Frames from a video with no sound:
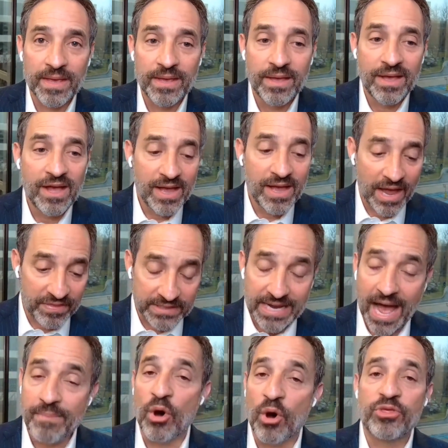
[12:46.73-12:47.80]
At the time, both
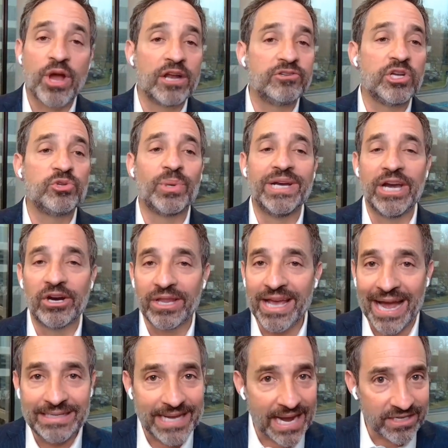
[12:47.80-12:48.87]
countries were nearly
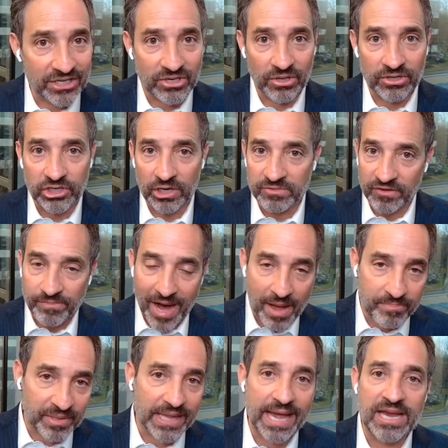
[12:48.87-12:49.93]
identical in terms of
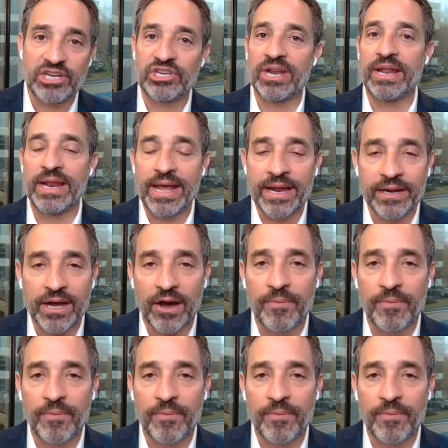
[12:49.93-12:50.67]
population and income.